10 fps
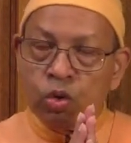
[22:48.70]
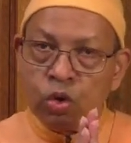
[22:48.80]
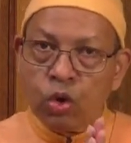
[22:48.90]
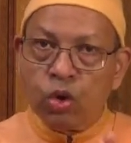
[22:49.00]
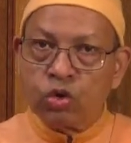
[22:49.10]

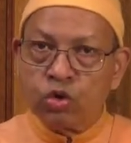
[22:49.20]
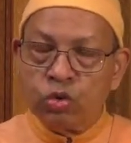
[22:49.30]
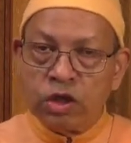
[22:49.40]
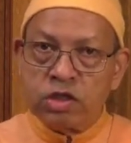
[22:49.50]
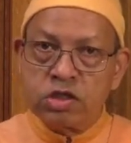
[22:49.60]
go
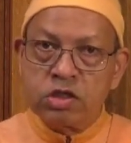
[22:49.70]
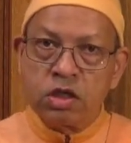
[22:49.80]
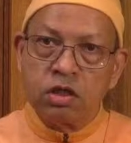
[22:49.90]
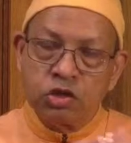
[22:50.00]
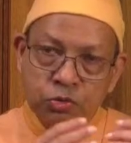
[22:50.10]
towards
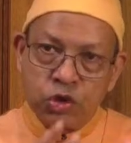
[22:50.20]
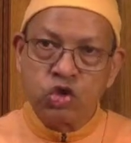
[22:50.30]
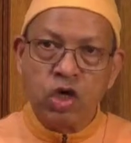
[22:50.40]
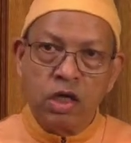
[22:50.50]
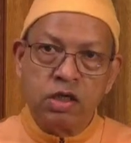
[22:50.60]

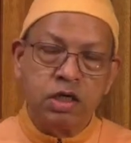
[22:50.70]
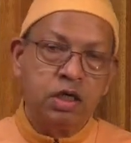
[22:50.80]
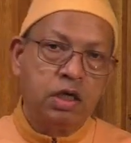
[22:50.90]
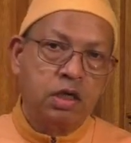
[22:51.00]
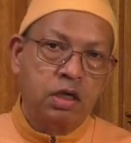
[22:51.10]

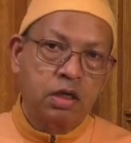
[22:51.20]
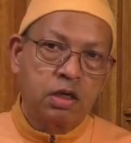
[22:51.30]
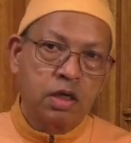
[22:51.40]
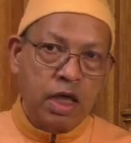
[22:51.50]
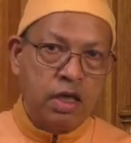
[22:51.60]
spirituality,
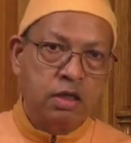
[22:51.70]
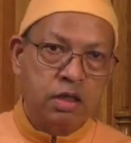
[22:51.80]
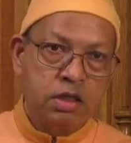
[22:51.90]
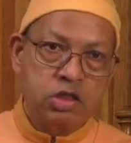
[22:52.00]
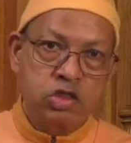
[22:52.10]
and
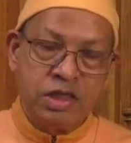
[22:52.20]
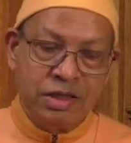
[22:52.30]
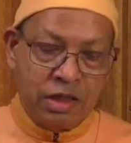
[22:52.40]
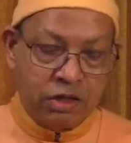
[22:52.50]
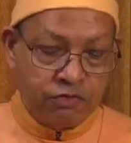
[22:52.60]
it is
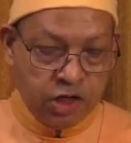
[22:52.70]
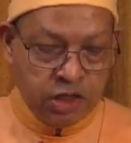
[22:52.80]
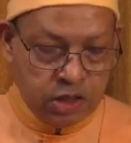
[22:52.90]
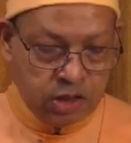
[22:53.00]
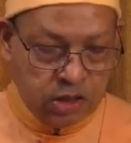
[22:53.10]
seen at a
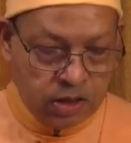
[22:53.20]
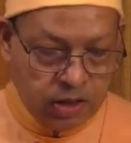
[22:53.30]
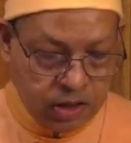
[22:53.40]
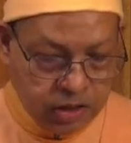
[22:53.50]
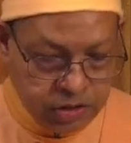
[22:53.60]
very
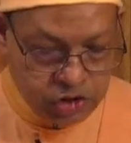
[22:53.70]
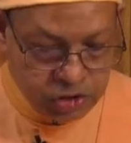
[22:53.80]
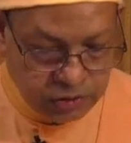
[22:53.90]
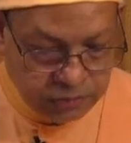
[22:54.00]
early age.